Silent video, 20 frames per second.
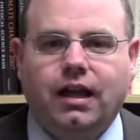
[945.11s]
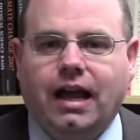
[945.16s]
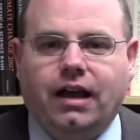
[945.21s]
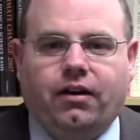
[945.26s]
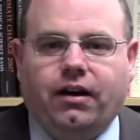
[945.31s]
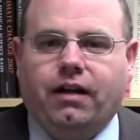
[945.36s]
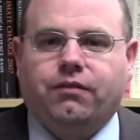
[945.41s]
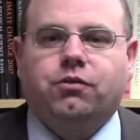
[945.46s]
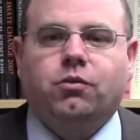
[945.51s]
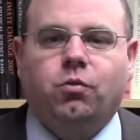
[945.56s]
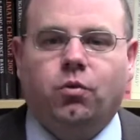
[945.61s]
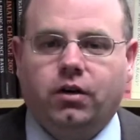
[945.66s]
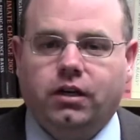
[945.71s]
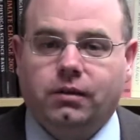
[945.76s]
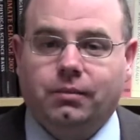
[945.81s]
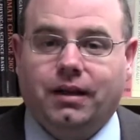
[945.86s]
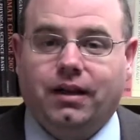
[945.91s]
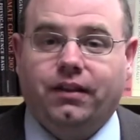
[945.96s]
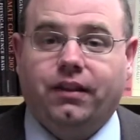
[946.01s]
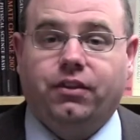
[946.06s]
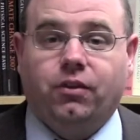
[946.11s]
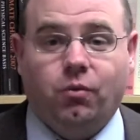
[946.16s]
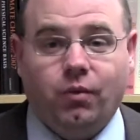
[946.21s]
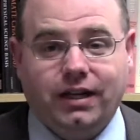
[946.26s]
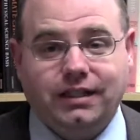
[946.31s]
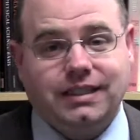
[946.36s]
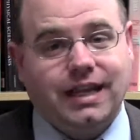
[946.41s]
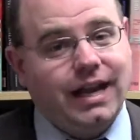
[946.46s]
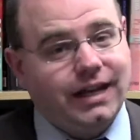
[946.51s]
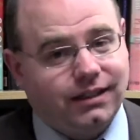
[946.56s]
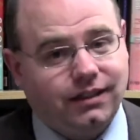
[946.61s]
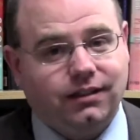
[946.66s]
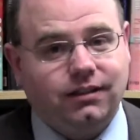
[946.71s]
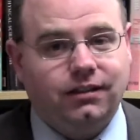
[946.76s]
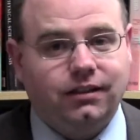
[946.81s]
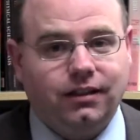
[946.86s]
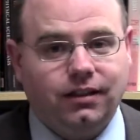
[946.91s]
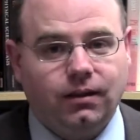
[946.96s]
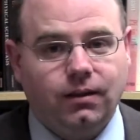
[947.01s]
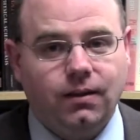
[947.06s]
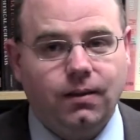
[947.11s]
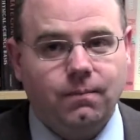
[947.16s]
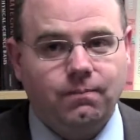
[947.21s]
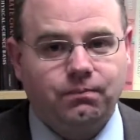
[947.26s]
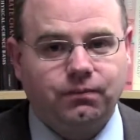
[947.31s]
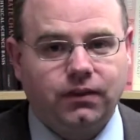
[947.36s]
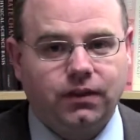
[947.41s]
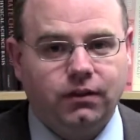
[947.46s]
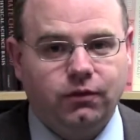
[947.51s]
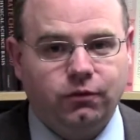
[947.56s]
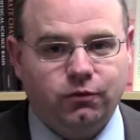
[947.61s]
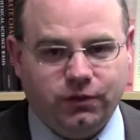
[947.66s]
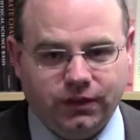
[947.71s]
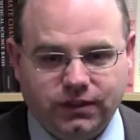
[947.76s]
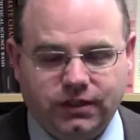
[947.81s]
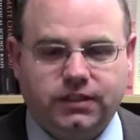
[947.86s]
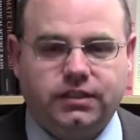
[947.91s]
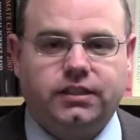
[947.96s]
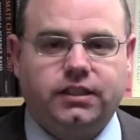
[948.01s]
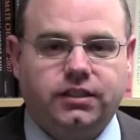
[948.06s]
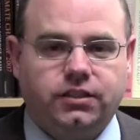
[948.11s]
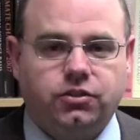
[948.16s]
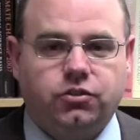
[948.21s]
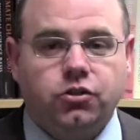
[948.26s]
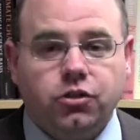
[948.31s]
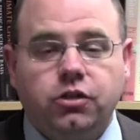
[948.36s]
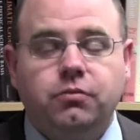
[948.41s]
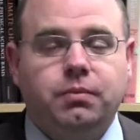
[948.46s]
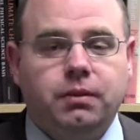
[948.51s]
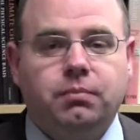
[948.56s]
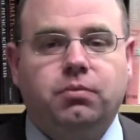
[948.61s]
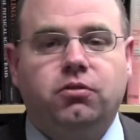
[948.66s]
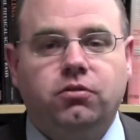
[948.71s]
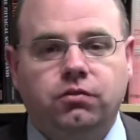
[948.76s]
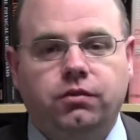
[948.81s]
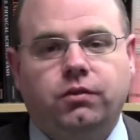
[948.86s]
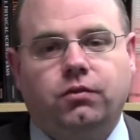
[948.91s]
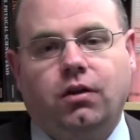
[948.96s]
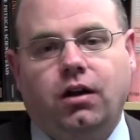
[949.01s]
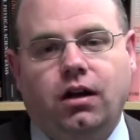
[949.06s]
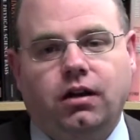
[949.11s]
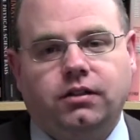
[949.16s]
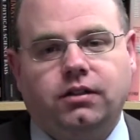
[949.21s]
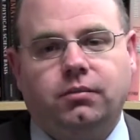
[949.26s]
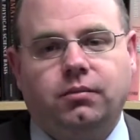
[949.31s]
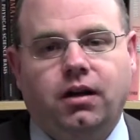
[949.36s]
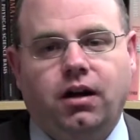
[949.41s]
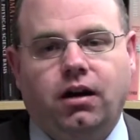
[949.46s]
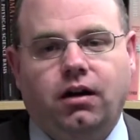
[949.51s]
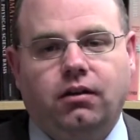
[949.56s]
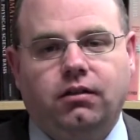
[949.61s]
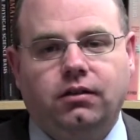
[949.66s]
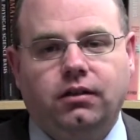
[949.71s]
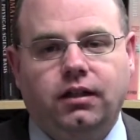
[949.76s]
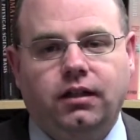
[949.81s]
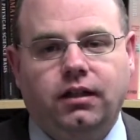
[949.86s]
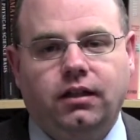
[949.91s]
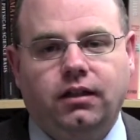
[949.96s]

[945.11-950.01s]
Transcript: I don't have to worry about that. The way technically physicists could be proven wrong tomorrow,